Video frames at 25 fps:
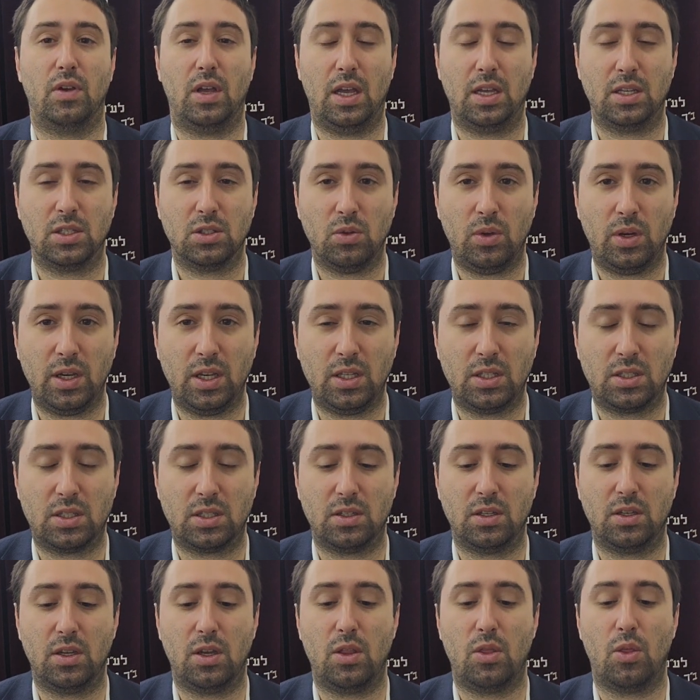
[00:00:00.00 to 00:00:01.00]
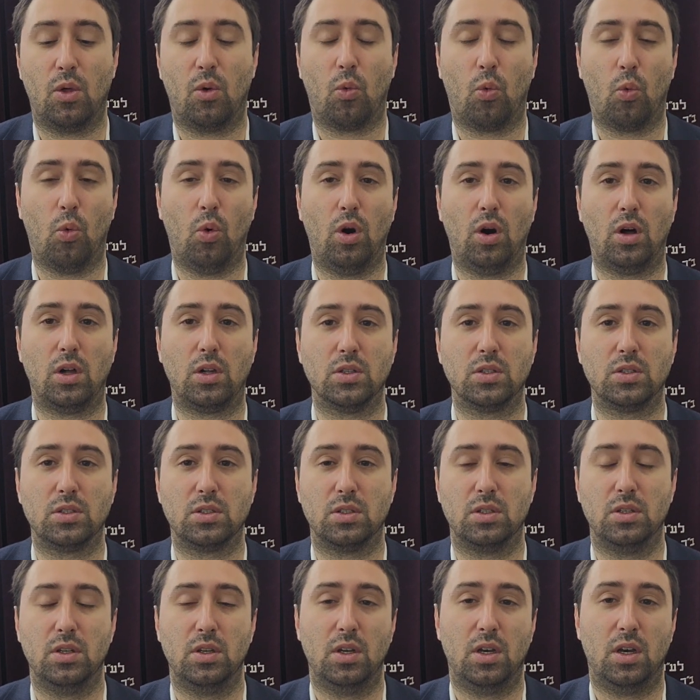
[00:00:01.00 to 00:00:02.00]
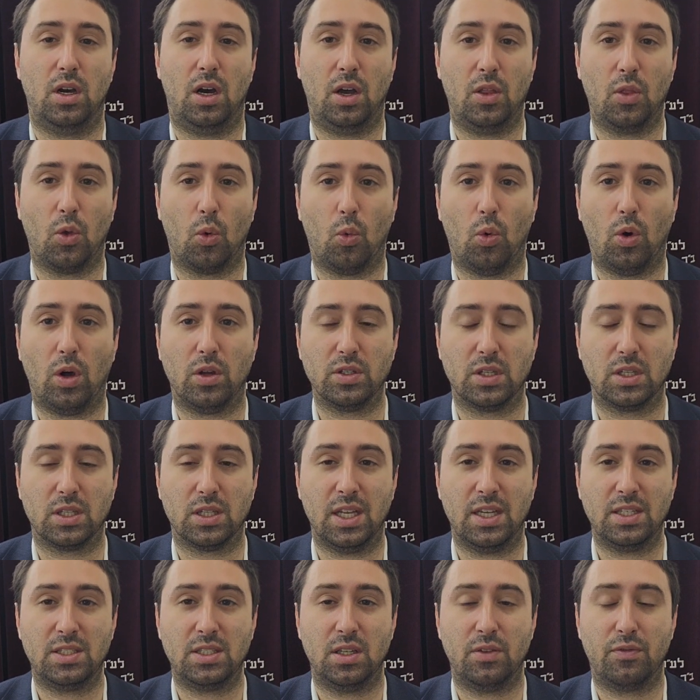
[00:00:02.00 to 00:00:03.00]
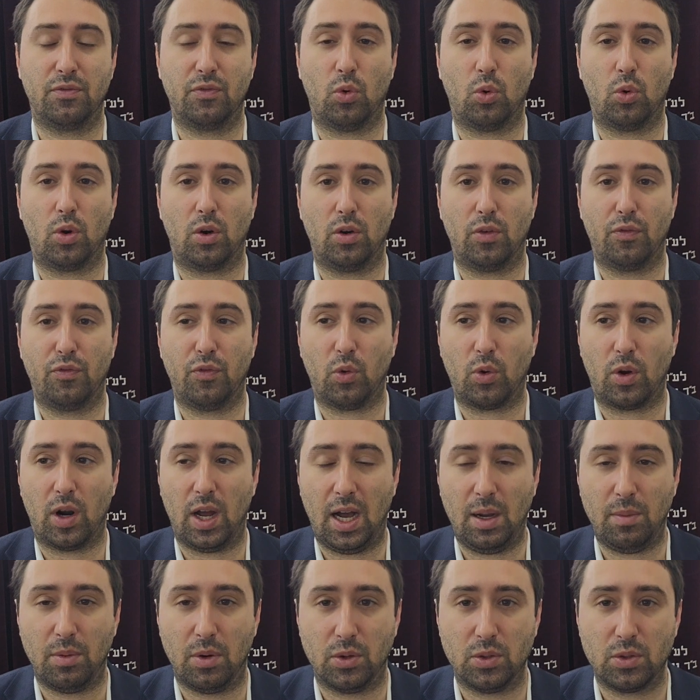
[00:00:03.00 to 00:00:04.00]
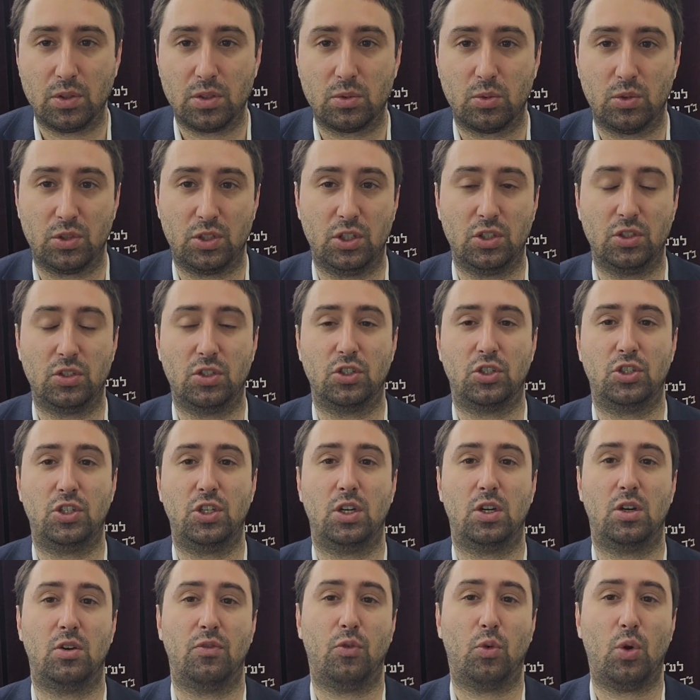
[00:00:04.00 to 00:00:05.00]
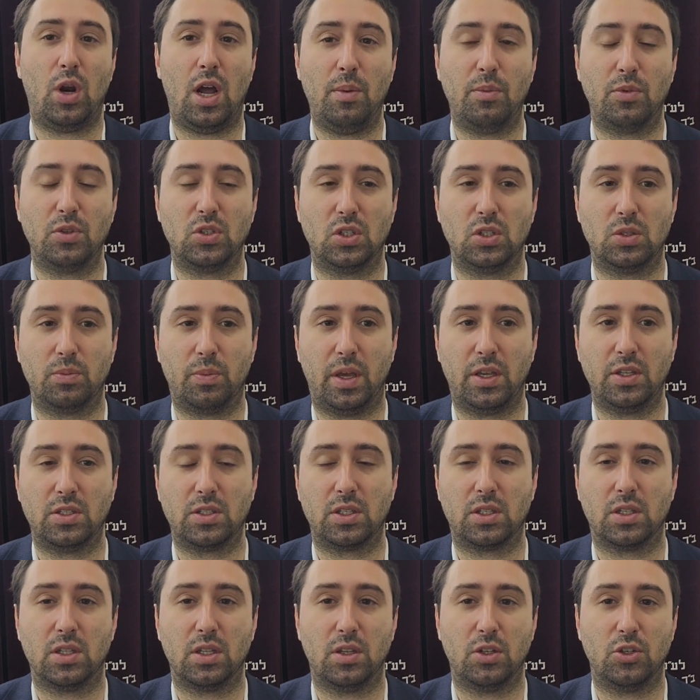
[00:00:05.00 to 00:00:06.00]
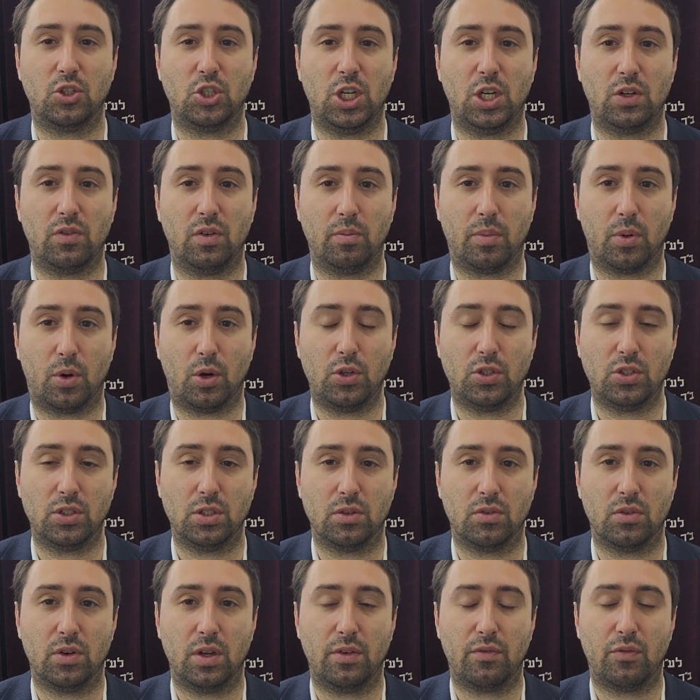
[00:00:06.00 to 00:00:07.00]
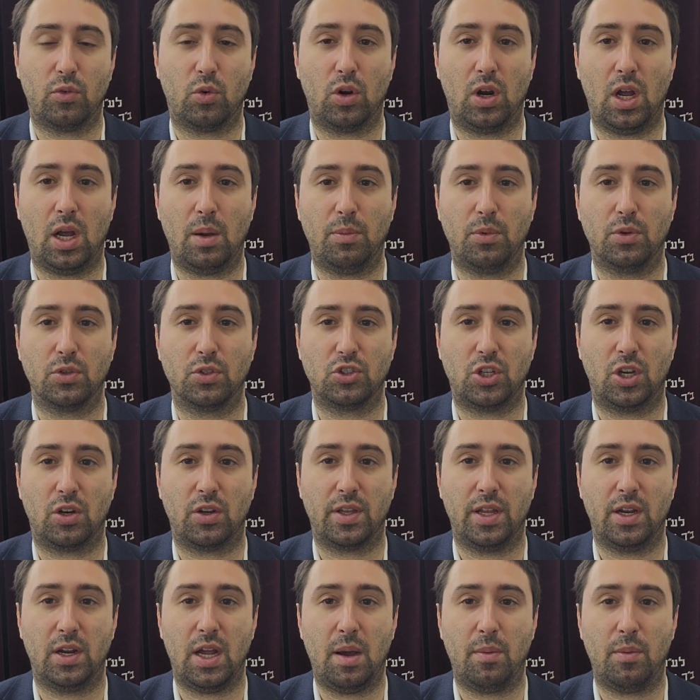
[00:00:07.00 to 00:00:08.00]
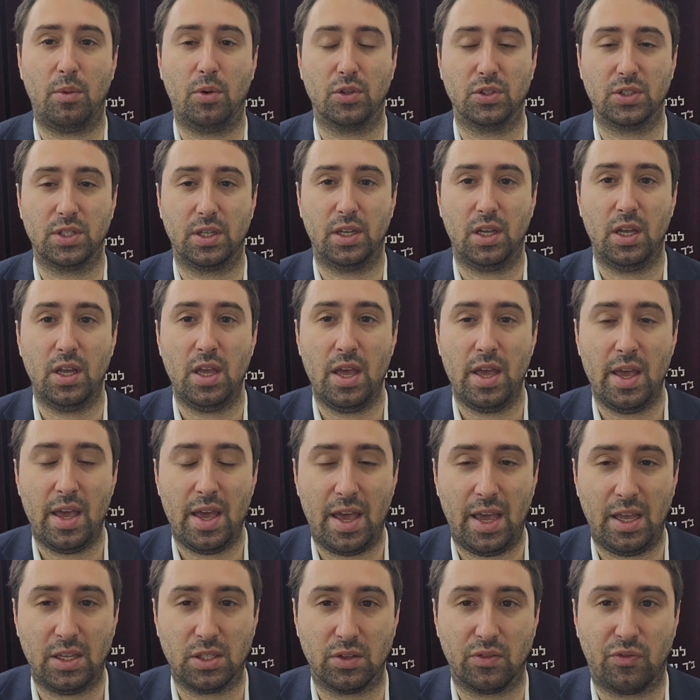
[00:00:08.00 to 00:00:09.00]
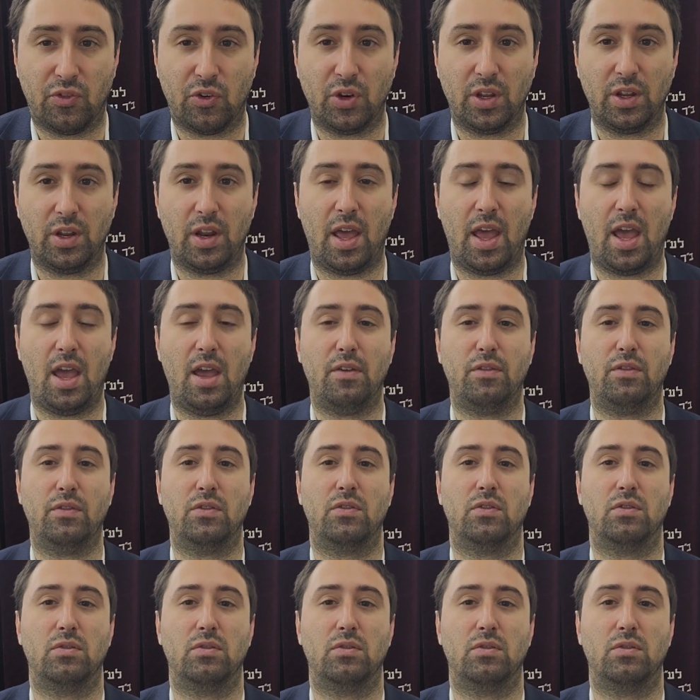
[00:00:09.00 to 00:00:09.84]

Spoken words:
As long as the walls is less than 4 amos, which is the shear. 4 amos is basically the shear of a person, right? 4 amos, generally an amos is 1.5 feet.